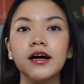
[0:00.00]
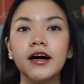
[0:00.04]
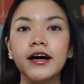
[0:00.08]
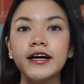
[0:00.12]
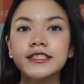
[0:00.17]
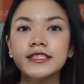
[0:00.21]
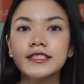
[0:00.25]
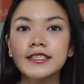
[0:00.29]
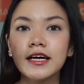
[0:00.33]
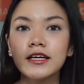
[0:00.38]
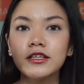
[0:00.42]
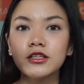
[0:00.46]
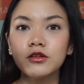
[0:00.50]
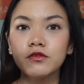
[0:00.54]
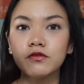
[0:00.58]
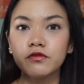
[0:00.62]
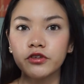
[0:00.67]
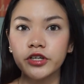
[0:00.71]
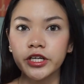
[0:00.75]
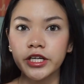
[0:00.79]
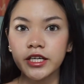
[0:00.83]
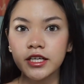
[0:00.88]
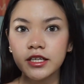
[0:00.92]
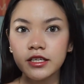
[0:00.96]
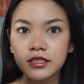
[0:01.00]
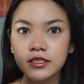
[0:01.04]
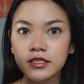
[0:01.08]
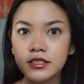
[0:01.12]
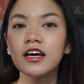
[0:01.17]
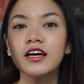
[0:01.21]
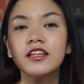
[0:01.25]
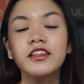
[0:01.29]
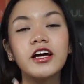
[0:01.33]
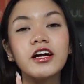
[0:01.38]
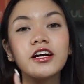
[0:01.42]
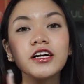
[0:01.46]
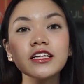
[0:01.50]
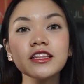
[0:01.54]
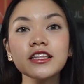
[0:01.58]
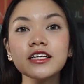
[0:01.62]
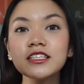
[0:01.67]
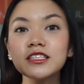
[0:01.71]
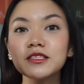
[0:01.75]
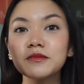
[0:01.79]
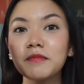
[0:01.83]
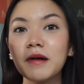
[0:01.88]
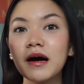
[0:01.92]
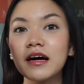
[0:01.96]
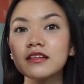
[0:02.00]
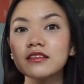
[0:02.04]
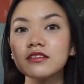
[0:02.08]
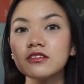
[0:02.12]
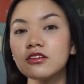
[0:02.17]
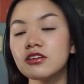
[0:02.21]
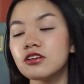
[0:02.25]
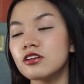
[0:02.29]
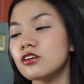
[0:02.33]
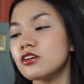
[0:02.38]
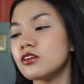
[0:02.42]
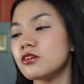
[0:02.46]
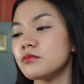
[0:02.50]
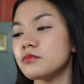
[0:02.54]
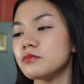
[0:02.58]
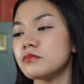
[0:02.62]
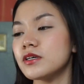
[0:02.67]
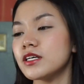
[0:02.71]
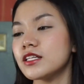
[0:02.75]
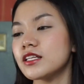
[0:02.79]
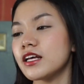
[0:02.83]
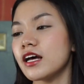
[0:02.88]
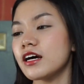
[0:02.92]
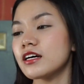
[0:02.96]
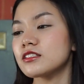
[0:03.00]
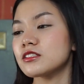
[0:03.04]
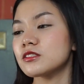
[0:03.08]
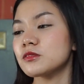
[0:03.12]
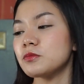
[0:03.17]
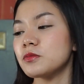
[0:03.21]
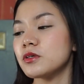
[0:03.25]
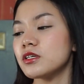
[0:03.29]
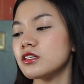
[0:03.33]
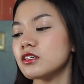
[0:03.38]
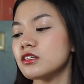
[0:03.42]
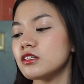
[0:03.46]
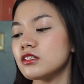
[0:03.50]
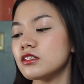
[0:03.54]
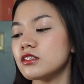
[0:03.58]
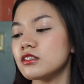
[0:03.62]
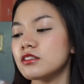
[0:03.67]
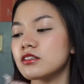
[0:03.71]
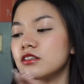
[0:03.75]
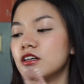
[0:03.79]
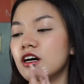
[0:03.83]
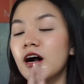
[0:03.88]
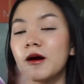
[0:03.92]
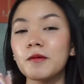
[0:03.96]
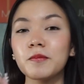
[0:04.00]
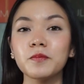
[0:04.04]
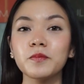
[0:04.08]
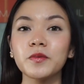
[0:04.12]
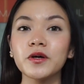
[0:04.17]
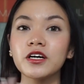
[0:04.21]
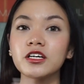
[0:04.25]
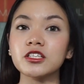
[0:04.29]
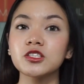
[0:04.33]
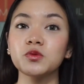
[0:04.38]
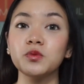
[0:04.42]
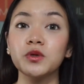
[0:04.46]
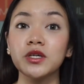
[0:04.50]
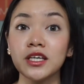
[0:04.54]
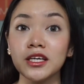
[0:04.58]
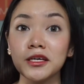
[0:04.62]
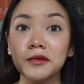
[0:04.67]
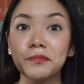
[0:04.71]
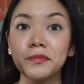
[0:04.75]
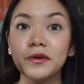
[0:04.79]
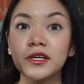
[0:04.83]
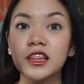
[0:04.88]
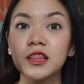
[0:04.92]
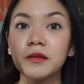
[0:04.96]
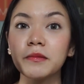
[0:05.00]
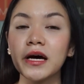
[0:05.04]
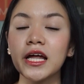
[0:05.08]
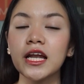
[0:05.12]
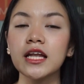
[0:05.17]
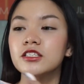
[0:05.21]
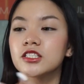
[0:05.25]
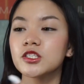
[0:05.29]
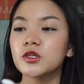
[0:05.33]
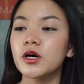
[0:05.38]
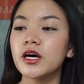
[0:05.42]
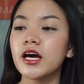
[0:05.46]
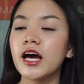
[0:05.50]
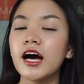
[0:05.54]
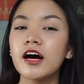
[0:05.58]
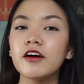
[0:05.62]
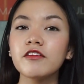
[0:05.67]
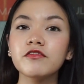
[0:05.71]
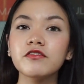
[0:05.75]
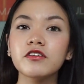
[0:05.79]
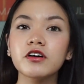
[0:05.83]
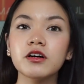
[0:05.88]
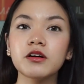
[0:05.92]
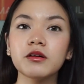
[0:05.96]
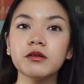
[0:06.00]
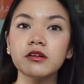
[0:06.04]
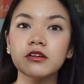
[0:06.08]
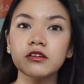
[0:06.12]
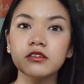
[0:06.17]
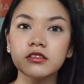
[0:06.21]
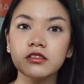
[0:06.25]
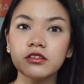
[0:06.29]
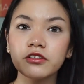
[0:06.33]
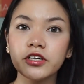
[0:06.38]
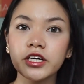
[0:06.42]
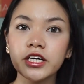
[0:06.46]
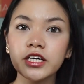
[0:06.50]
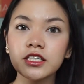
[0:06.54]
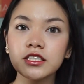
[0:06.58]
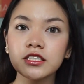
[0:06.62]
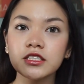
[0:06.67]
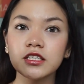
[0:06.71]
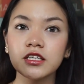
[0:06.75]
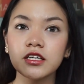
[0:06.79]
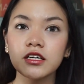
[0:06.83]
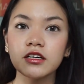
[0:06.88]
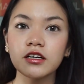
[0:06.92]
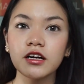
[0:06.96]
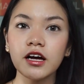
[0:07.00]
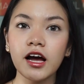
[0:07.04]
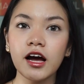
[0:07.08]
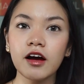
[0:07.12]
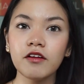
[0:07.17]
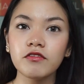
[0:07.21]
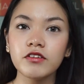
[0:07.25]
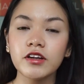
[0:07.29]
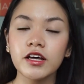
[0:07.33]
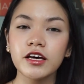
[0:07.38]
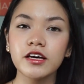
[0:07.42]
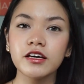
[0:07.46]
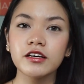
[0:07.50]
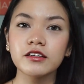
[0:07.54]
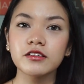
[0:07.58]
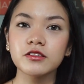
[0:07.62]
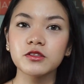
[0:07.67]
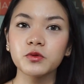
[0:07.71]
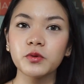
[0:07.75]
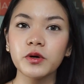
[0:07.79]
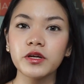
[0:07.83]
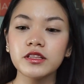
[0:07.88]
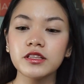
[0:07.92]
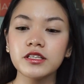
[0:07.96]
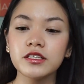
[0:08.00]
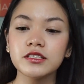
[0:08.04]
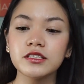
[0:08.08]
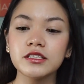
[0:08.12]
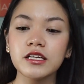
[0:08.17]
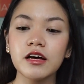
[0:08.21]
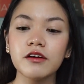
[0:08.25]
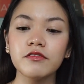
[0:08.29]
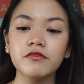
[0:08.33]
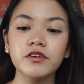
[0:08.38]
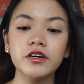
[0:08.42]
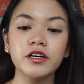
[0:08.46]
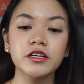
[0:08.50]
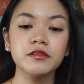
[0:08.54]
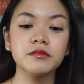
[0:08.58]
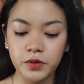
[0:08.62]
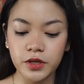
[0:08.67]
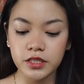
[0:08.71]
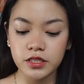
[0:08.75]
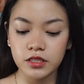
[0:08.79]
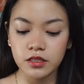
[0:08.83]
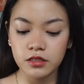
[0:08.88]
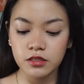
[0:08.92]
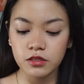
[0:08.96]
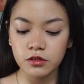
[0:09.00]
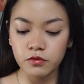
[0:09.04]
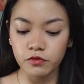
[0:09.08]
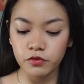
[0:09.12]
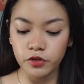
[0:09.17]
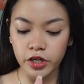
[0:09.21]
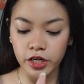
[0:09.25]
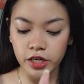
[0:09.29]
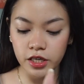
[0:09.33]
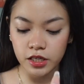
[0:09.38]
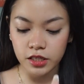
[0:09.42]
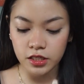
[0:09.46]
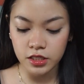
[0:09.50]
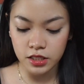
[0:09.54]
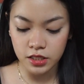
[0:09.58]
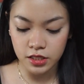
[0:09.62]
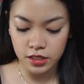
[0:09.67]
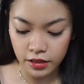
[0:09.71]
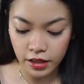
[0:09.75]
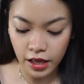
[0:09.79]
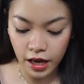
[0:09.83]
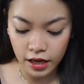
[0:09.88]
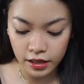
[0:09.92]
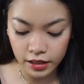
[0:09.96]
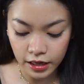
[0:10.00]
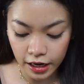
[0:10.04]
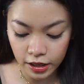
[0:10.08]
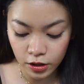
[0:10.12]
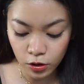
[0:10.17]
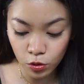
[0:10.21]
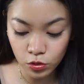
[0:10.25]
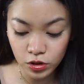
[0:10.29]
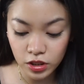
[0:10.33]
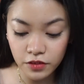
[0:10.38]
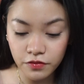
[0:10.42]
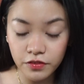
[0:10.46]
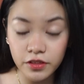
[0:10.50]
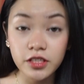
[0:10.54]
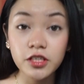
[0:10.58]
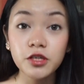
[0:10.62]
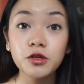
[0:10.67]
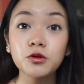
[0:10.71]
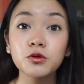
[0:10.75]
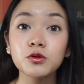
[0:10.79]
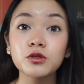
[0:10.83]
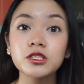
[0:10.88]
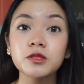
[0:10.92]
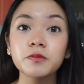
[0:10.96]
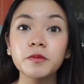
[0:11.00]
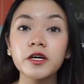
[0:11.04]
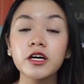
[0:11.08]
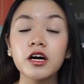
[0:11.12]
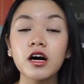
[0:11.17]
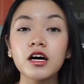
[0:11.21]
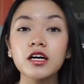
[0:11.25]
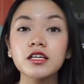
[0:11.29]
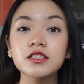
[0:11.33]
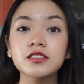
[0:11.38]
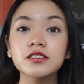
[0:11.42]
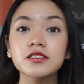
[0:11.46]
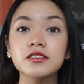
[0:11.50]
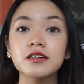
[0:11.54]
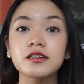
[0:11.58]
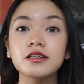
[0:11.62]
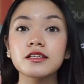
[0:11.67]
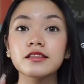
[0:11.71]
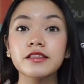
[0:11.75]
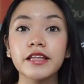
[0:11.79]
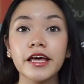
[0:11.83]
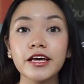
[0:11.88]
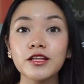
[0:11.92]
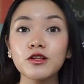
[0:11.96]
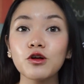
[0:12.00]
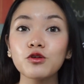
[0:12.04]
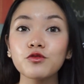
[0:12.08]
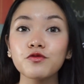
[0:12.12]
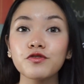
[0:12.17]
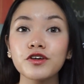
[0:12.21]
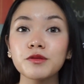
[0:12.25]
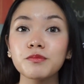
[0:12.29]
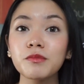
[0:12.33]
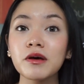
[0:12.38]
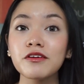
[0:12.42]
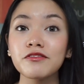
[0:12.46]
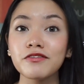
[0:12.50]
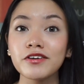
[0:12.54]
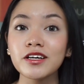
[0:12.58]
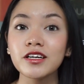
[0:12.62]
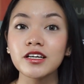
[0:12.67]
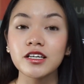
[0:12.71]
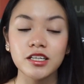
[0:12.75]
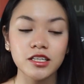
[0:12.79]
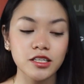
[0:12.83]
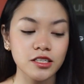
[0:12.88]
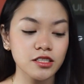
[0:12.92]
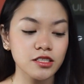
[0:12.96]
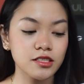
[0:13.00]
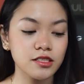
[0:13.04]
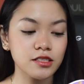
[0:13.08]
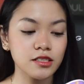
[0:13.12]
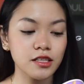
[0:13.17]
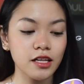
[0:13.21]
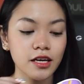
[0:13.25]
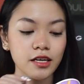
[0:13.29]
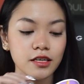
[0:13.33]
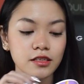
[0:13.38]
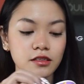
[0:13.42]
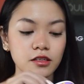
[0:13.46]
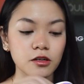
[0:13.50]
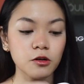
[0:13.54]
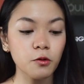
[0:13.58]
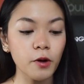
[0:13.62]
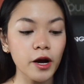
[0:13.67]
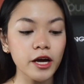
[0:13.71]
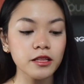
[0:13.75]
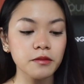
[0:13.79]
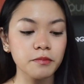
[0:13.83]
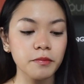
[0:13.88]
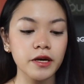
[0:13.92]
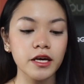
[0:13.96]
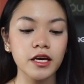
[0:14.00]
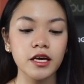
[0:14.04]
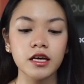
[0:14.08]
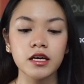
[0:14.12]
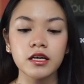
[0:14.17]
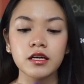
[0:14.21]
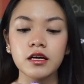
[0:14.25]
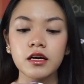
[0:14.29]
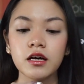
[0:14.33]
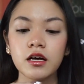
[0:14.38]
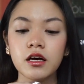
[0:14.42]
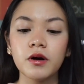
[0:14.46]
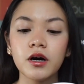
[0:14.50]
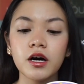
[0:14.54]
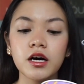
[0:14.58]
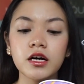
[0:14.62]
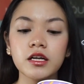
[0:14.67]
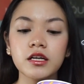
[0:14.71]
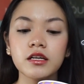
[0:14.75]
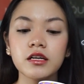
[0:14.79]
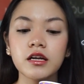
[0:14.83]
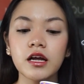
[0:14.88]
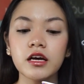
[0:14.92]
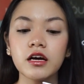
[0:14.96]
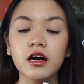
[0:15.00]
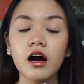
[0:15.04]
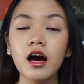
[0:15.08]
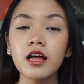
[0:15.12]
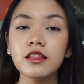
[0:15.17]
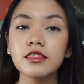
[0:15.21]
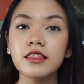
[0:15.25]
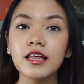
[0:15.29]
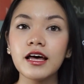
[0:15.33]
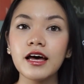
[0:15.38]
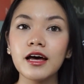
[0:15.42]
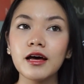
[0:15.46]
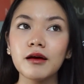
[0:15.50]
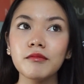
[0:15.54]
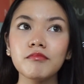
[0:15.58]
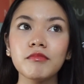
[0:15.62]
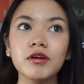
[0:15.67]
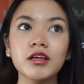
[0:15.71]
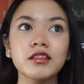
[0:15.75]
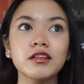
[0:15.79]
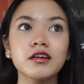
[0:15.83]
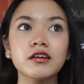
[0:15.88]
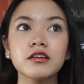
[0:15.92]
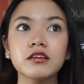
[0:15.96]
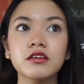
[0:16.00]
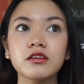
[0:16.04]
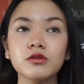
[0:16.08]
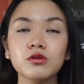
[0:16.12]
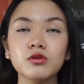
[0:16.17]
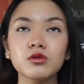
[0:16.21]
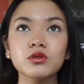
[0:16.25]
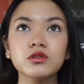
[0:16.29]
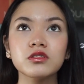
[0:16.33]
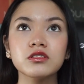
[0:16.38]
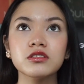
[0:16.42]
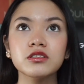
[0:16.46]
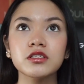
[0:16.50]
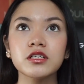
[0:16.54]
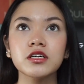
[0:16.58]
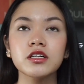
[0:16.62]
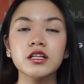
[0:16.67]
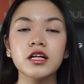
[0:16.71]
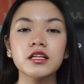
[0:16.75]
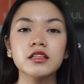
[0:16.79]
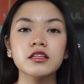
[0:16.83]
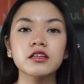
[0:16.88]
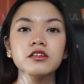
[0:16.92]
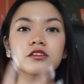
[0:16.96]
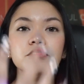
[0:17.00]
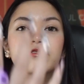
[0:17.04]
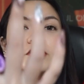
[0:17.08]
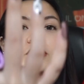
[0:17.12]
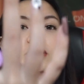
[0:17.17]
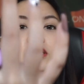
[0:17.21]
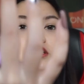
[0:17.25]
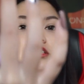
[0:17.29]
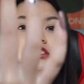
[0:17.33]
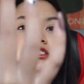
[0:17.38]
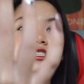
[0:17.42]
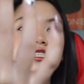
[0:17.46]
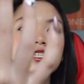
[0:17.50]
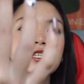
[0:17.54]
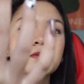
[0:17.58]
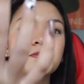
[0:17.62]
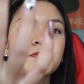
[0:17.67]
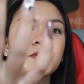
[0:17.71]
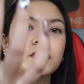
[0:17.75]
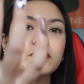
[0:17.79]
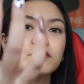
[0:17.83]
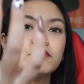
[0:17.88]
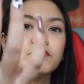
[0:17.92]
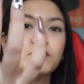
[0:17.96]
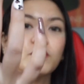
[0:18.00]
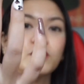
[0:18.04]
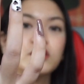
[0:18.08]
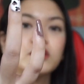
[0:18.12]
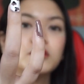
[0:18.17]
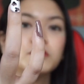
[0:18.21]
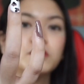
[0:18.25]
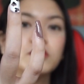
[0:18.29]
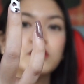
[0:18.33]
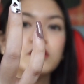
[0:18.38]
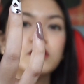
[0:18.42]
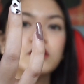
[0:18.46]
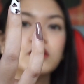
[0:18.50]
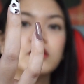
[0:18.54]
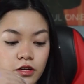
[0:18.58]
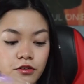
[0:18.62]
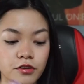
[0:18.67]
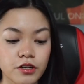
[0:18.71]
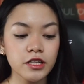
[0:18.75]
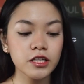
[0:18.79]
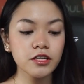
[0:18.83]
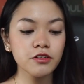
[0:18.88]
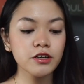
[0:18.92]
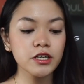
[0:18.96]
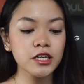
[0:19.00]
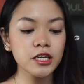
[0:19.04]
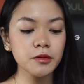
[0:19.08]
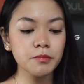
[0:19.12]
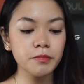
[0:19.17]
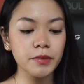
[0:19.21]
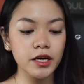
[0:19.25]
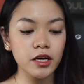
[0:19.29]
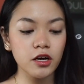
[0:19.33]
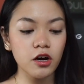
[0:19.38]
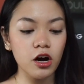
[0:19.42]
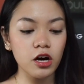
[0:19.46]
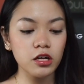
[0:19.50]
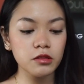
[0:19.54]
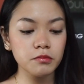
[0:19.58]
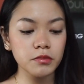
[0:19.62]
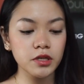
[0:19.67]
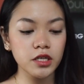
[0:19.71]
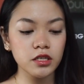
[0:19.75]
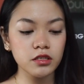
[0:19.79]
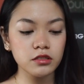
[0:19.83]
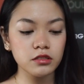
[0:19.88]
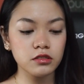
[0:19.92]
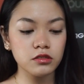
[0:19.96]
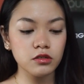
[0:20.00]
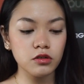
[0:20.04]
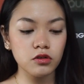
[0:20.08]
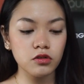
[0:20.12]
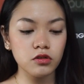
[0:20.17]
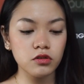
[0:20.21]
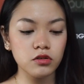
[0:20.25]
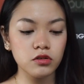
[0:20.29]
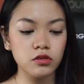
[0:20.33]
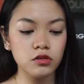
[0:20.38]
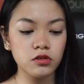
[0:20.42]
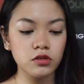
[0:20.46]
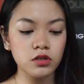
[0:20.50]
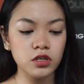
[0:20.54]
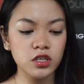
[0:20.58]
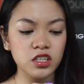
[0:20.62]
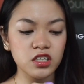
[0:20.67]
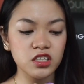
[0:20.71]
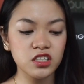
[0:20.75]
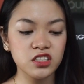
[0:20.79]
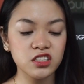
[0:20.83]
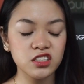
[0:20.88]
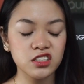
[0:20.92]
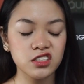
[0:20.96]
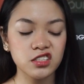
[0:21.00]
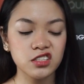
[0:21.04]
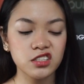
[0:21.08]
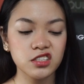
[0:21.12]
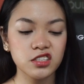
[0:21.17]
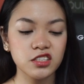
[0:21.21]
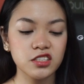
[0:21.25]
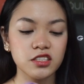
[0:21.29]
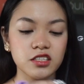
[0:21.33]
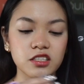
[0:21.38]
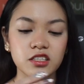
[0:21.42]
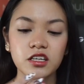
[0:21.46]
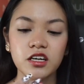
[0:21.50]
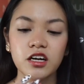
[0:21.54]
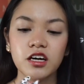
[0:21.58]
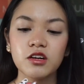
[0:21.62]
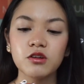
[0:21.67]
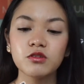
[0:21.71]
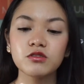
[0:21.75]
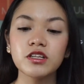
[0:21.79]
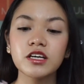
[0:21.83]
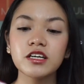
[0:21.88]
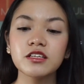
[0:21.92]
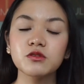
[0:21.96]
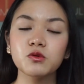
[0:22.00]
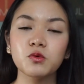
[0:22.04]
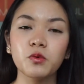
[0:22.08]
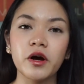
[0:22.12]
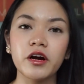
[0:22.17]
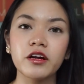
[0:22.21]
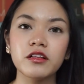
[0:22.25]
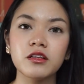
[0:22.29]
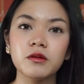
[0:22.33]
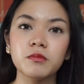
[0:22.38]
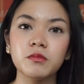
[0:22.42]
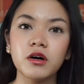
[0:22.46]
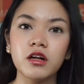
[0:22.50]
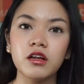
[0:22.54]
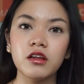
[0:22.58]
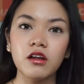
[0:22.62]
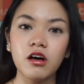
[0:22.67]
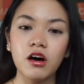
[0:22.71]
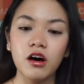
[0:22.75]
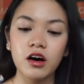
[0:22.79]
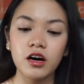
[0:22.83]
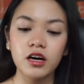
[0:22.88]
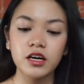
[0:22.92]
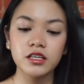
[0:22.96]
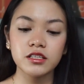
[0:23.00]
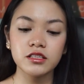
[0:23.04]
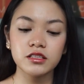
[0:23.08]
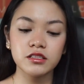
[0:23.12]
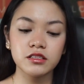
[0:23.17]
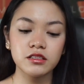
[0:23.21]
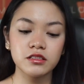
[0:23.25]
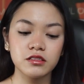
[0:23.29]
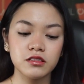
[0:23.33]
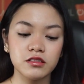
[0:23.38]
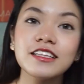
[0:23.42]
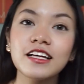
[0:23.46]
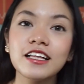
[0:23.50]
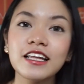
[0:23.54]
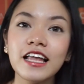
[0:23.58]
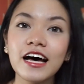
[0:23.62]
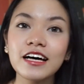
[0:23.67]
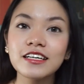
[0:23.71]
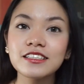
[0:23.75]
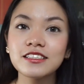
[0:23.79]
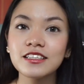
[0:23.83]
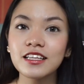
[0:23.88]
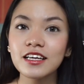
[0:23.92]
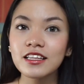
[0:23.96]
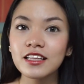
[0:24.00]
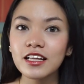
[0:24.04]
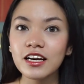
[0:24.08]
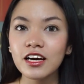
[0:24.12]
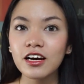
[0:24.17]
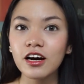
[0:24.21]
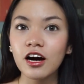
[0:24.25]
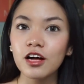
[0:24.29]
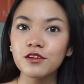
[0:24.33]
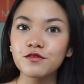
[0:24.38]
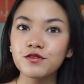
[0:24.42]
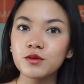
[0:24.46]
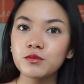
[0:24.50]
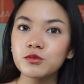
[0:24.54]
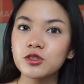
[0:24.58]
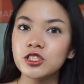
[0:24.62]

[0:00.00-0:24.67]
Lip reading: a set of rings. They're in this McDo BTS meal cup because we keep it naman. So I have rings here. I have like 27 pieces of rings that I don't even use because they don't fit my fingers. Like, they're quite big, but I got them and they're cute still, and they're really cheap and affordable. They're really, really big on me, so I don't like to wear them a lot. And the last thing that I got from